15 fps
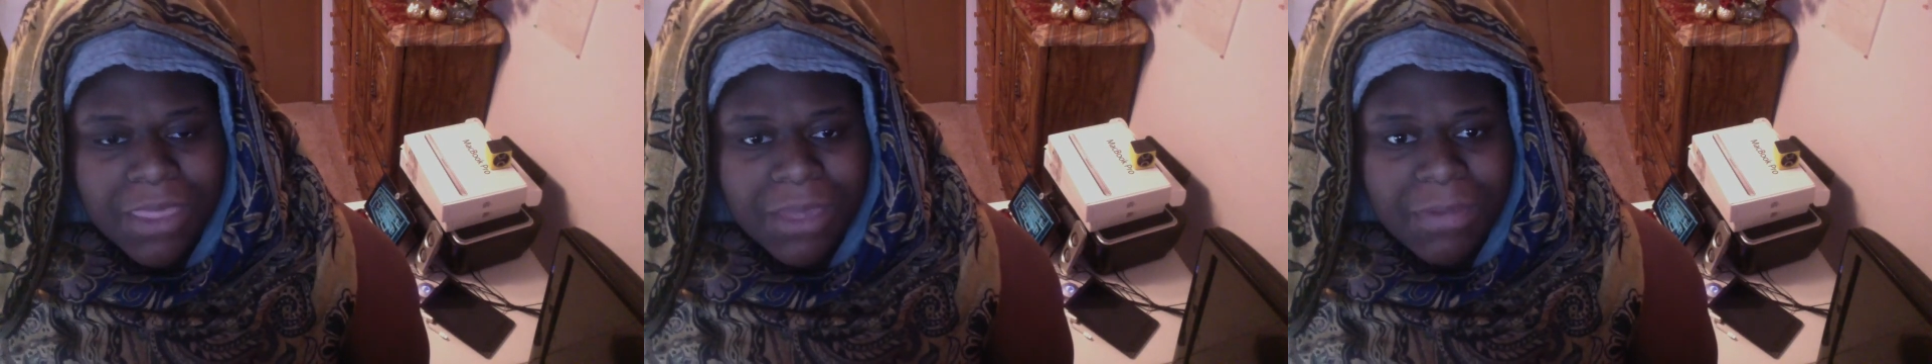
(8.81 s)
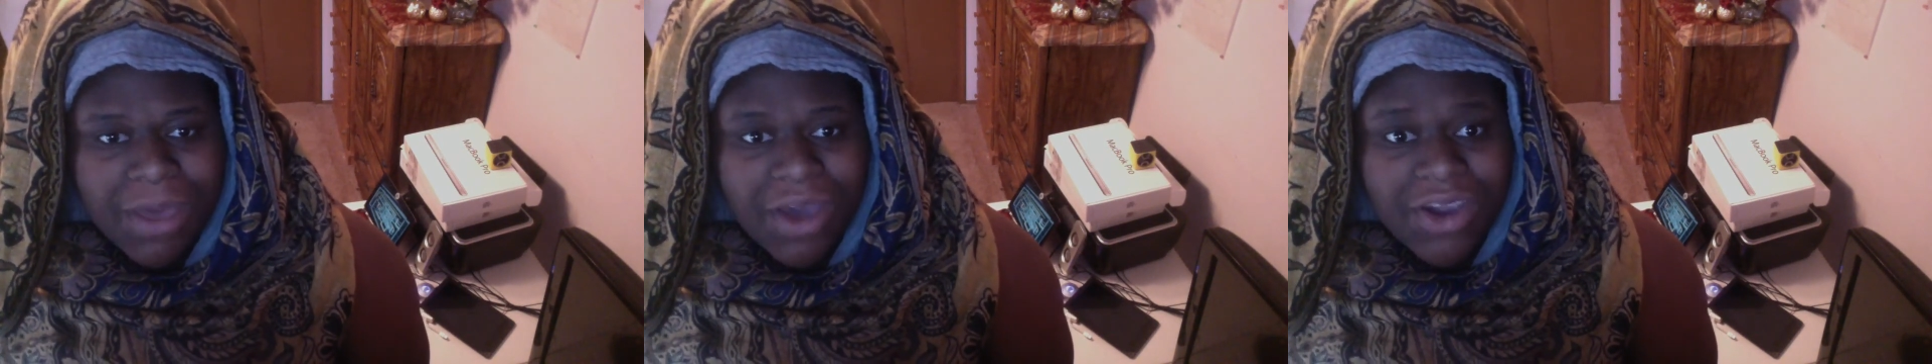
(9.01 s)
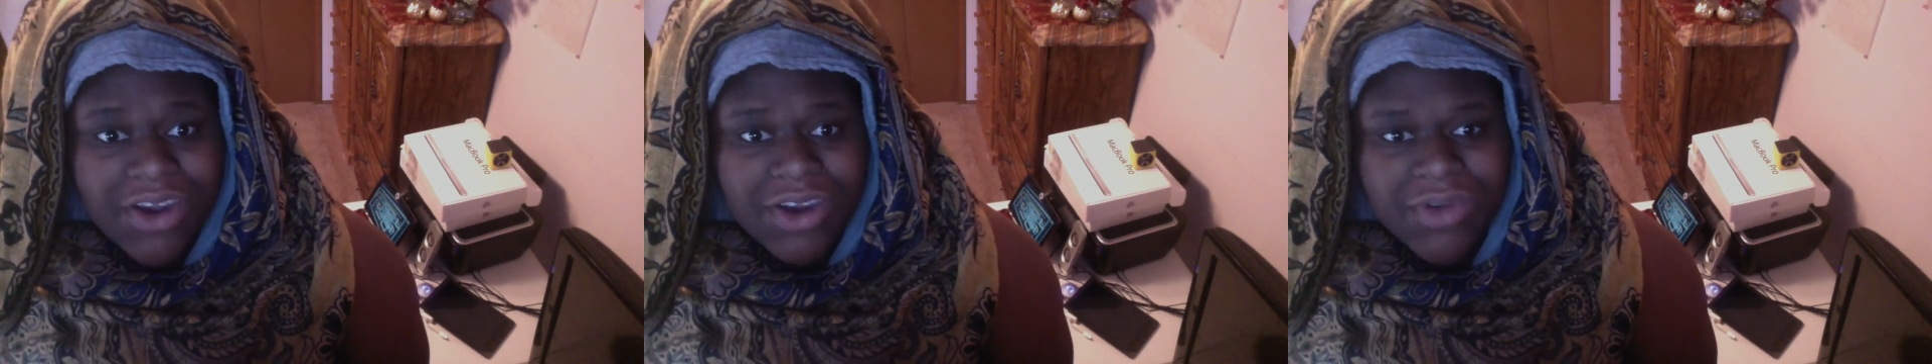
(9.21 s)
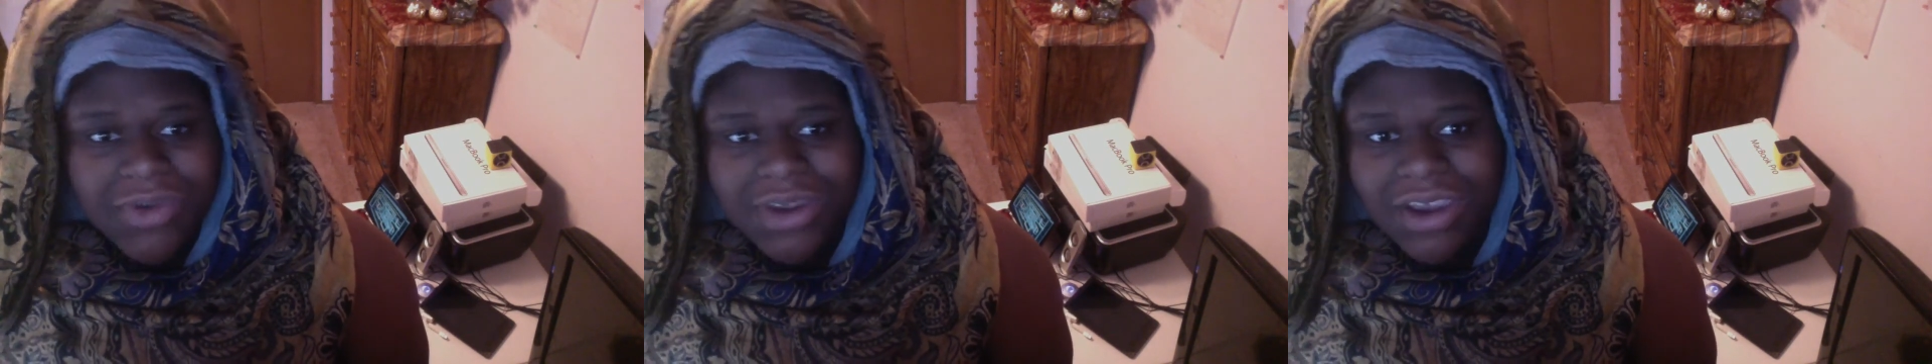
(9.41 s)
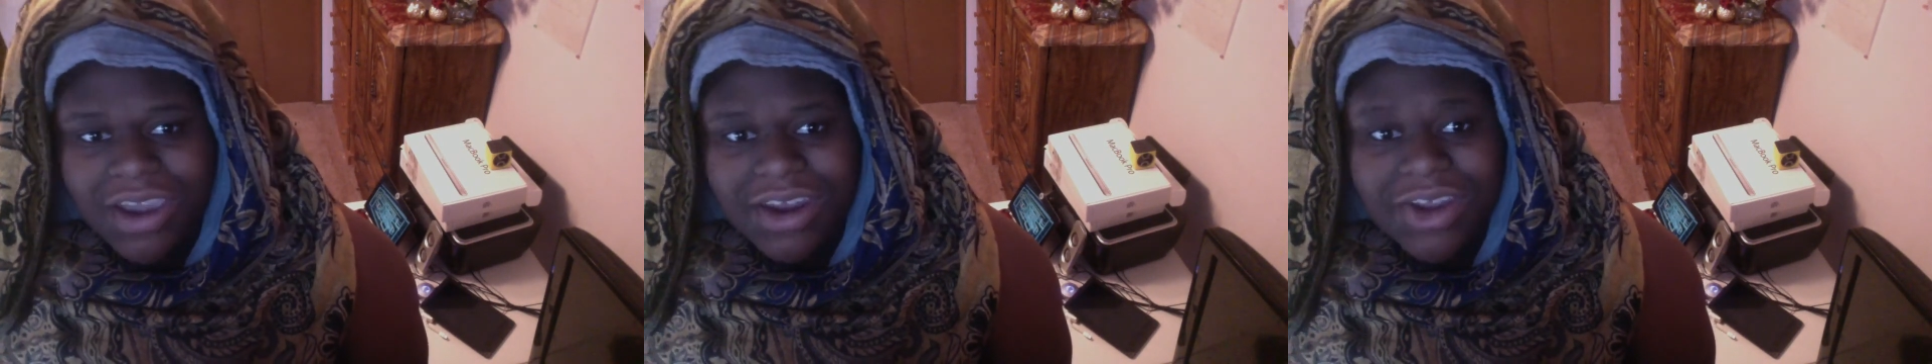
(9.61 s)
about her
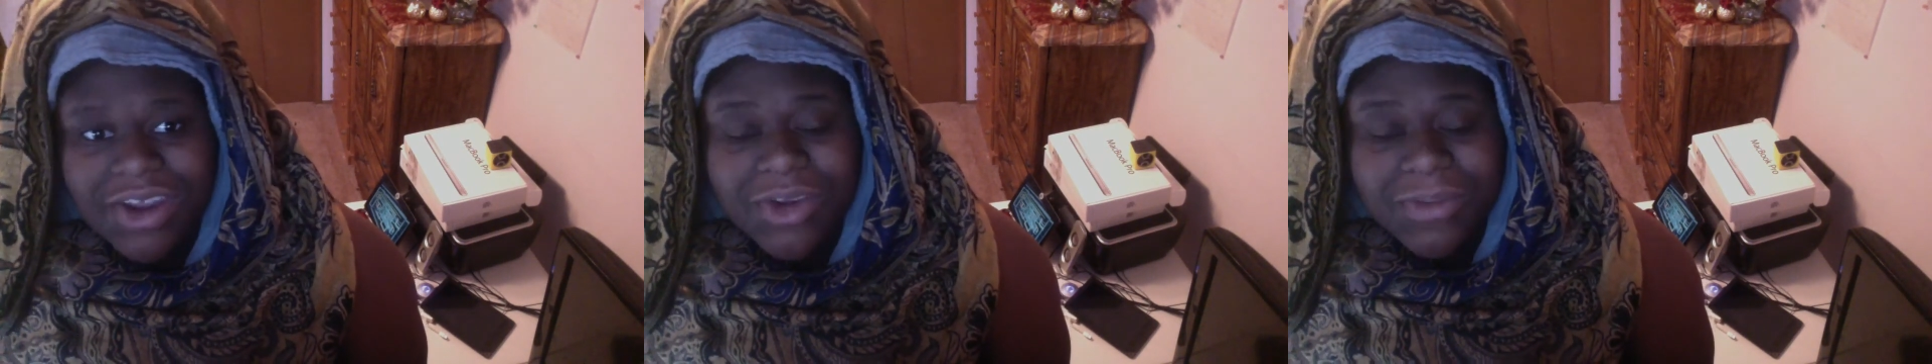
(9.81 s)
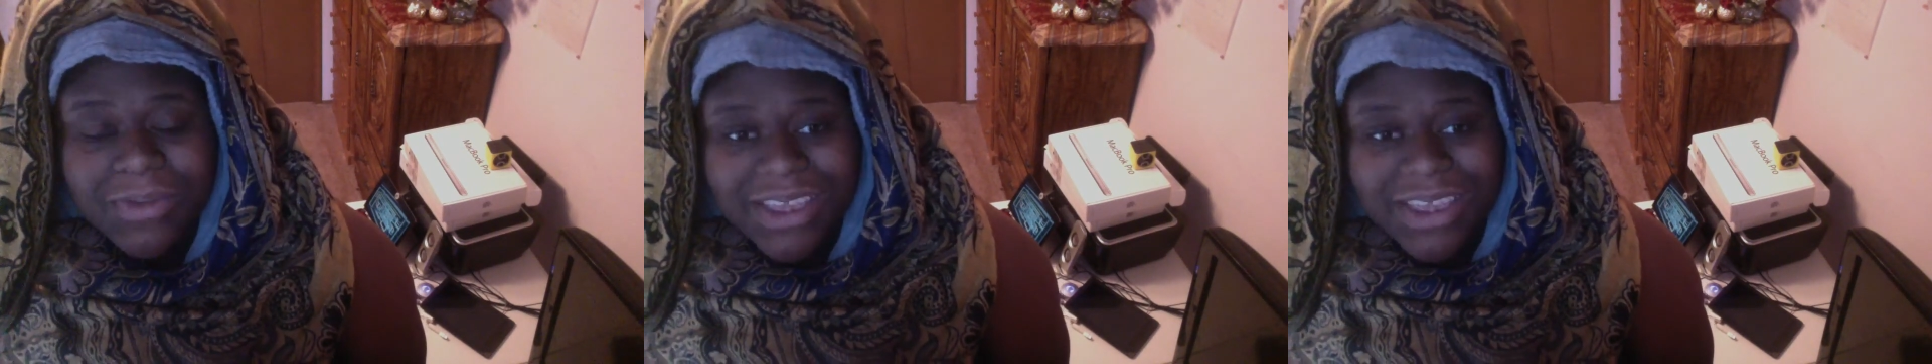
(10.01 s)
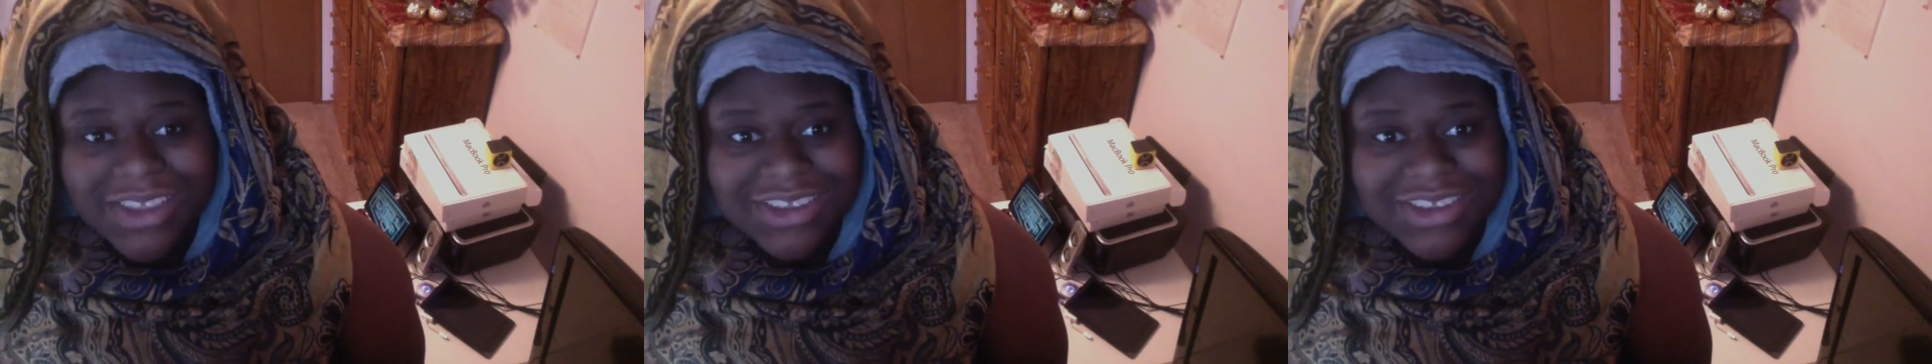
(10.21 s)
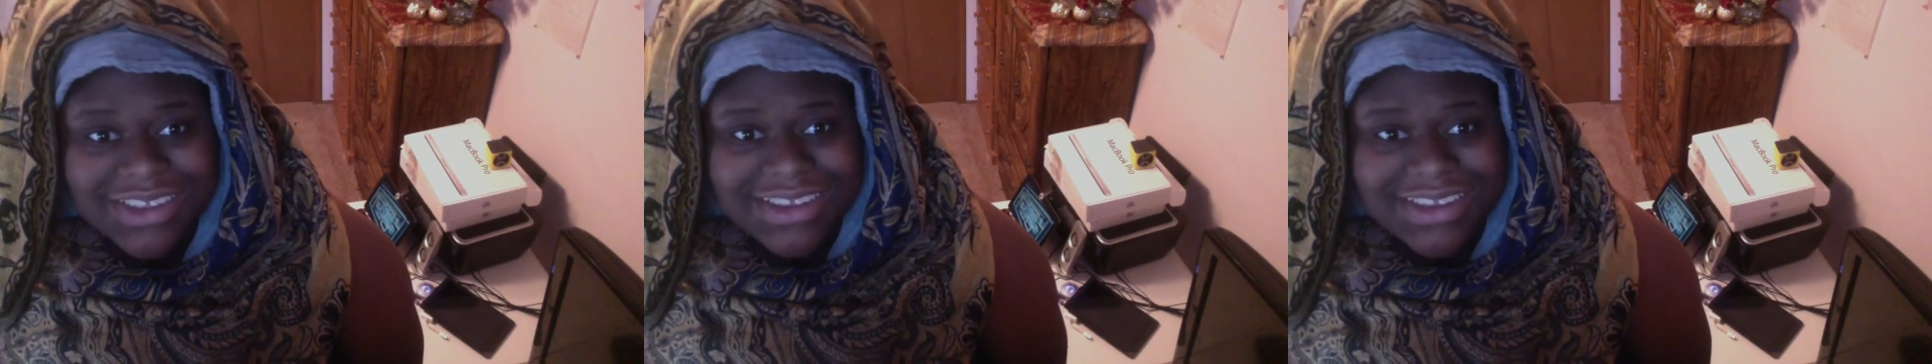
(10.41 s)
regarding her mansion.